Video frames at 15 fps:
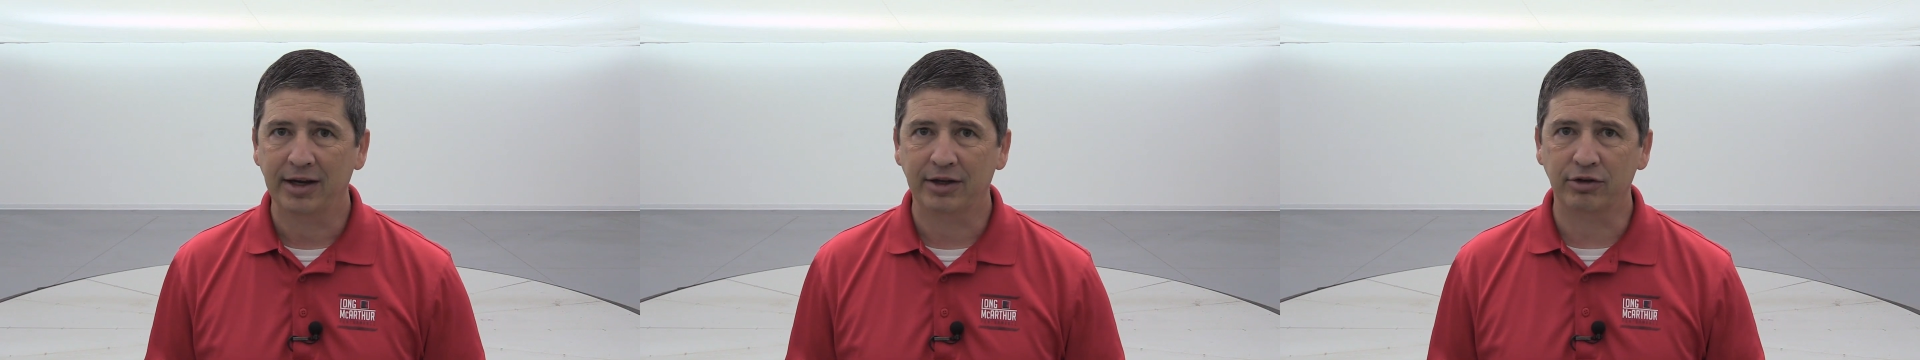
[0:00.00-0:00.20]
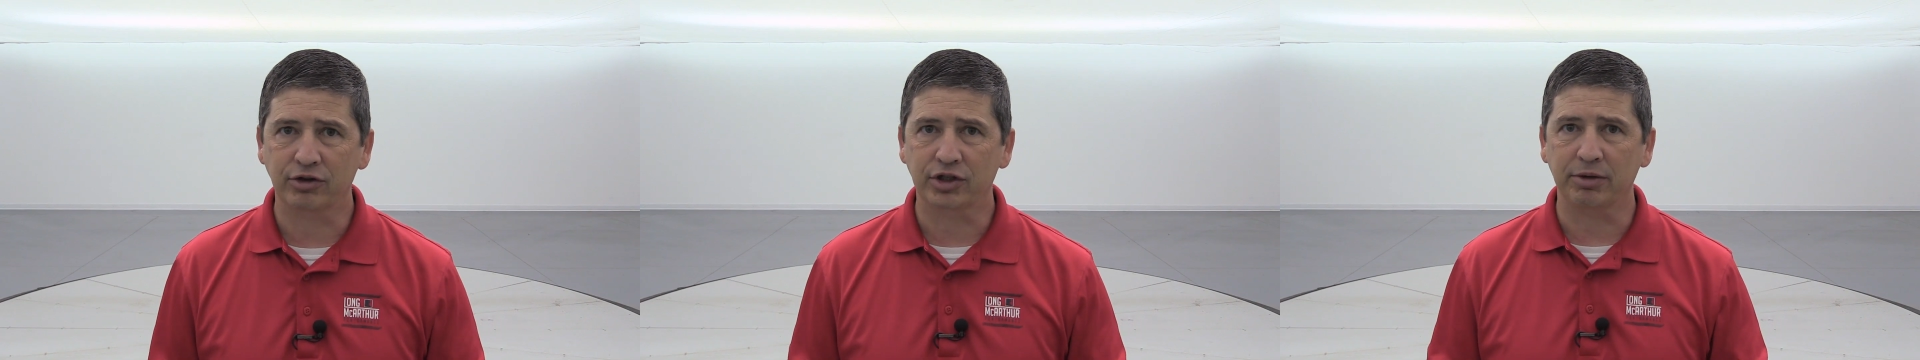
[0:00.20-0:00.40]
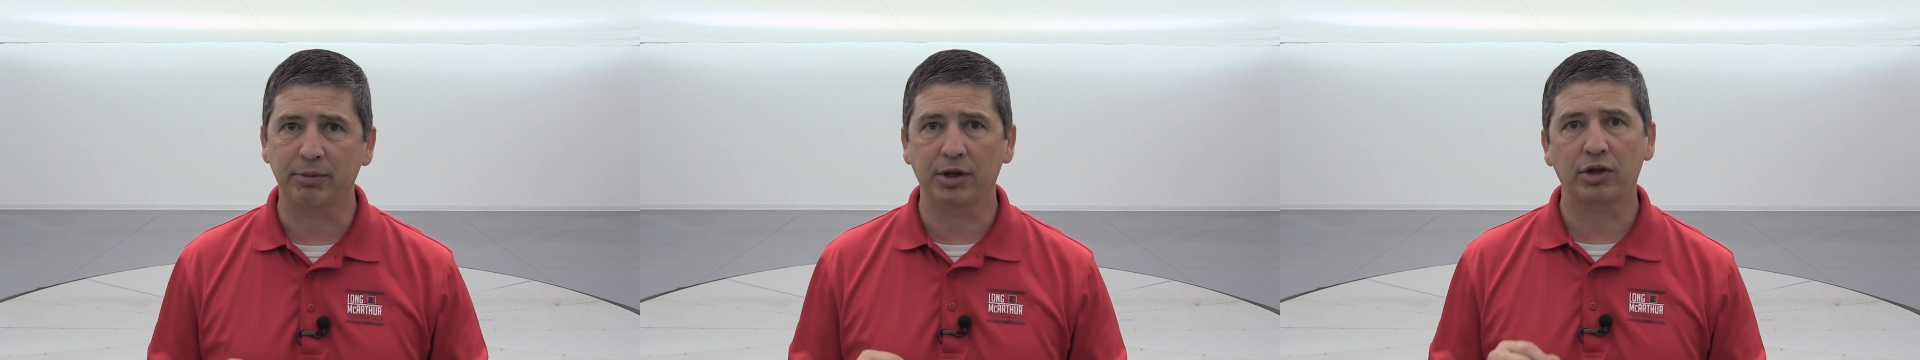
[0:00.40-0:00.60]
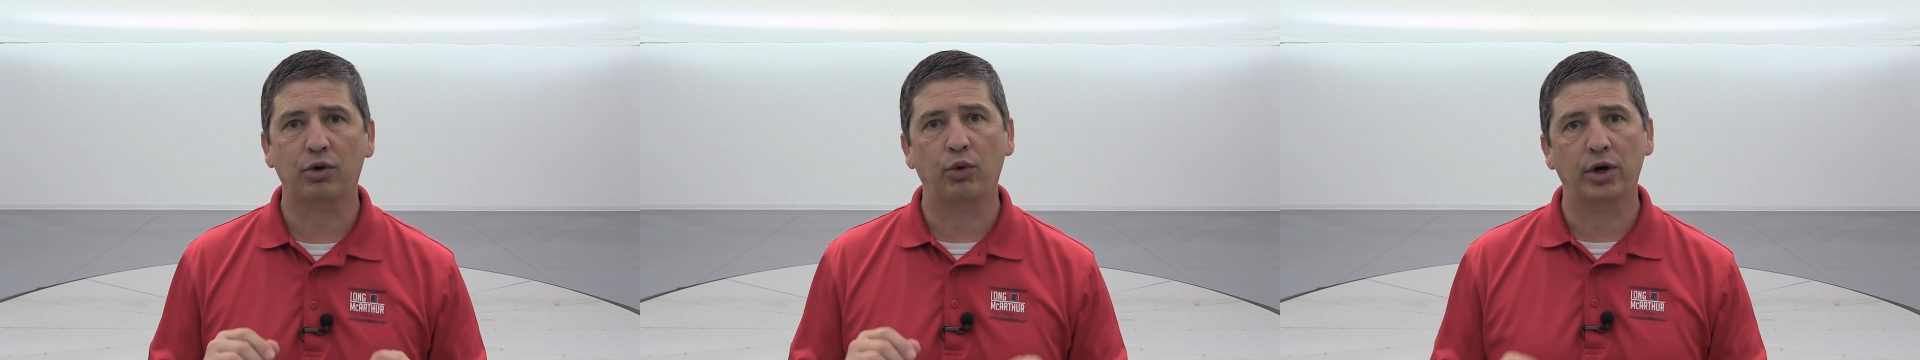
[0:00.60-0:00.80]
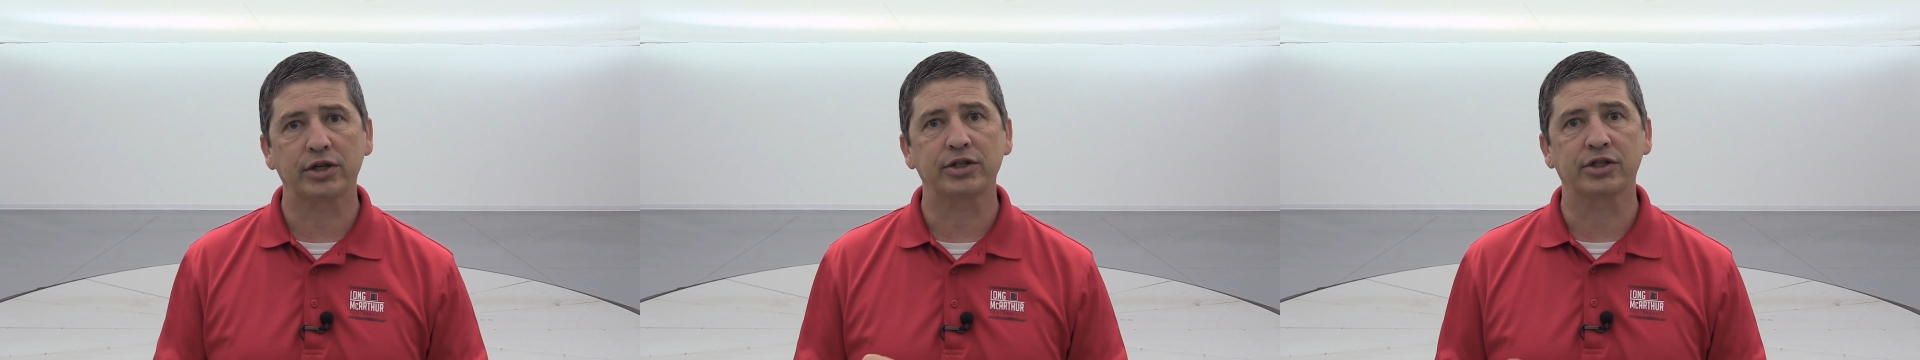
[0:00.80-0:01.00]
because there's some other
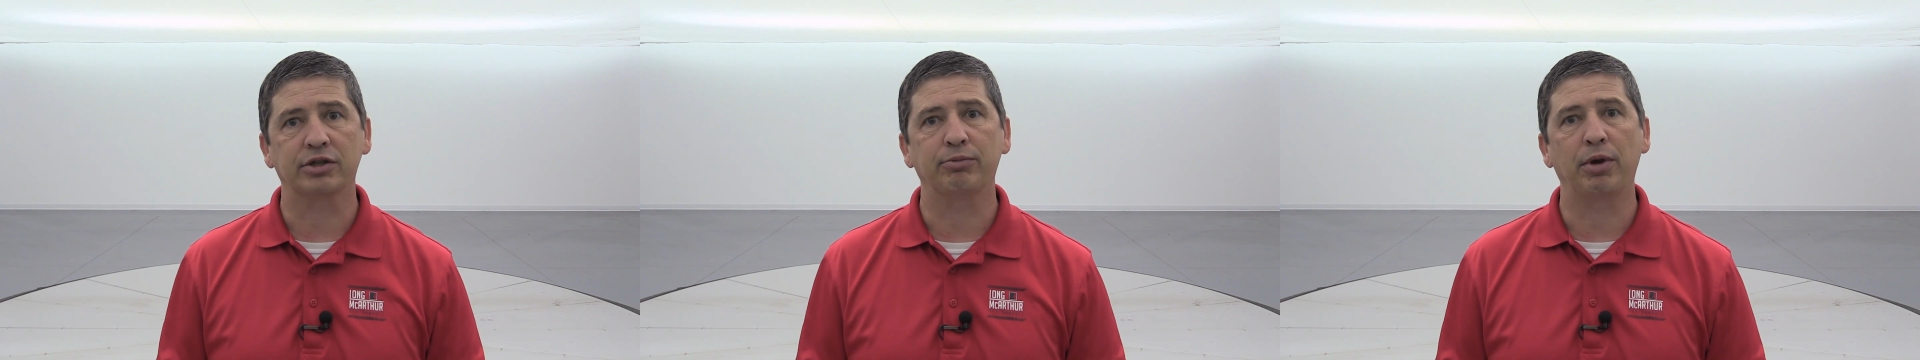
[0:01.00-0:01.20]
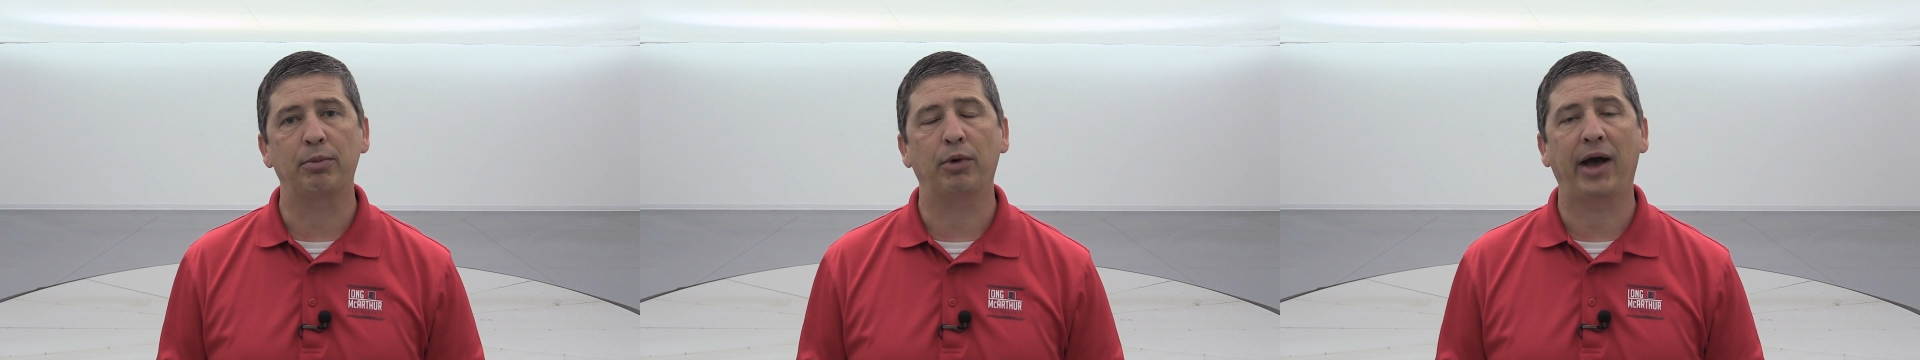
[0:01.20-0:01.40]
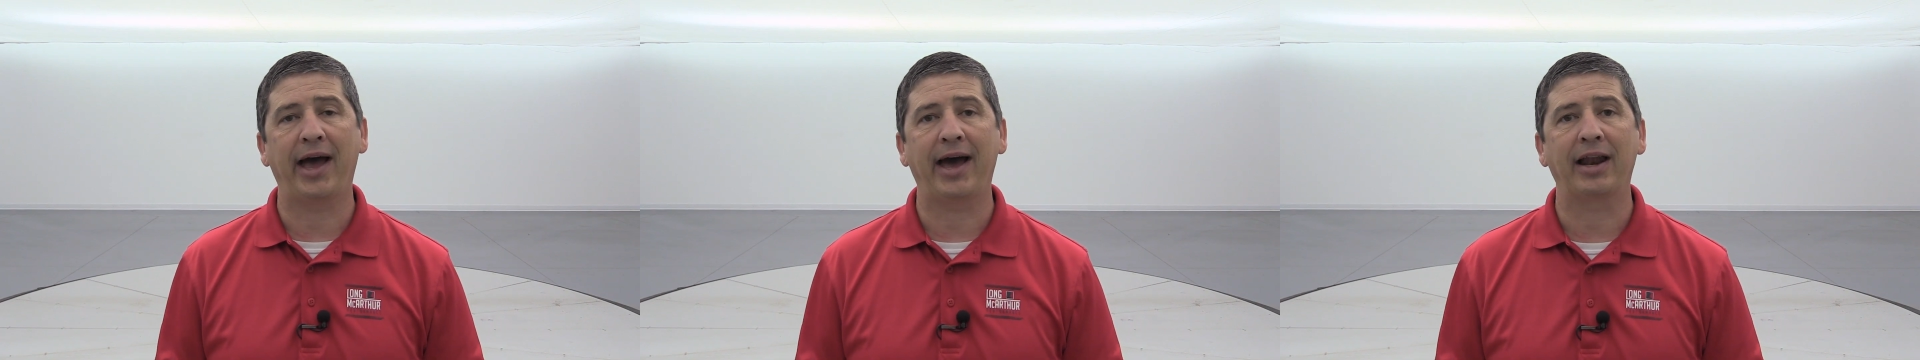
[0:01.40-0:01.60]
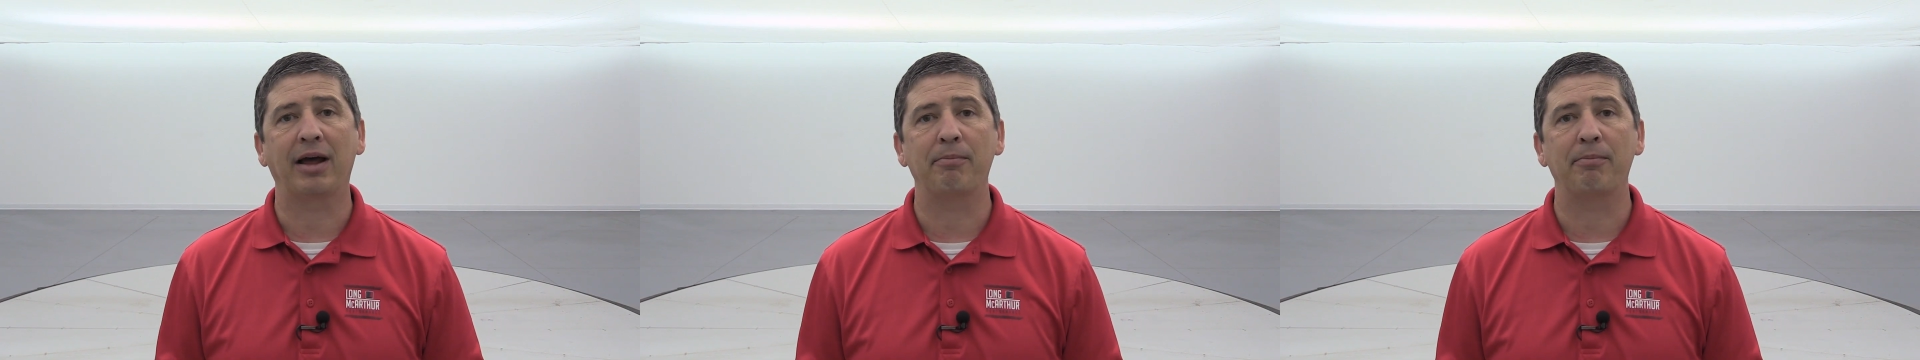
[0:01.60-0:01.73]
questions some people had